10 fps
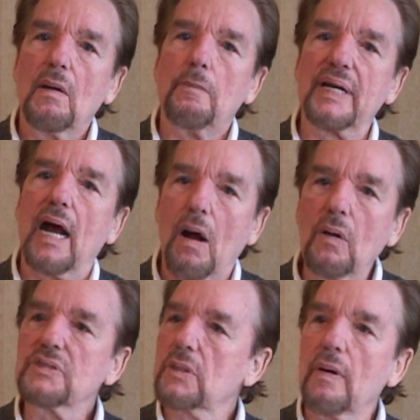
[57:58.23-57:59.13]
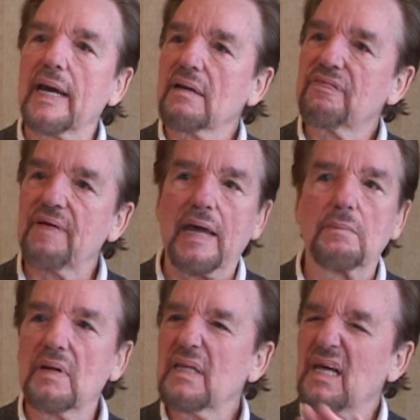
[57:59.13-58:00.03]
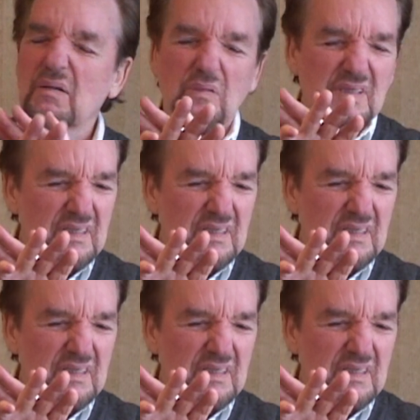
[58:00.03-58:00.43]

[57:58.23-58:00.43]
But I also had a family that was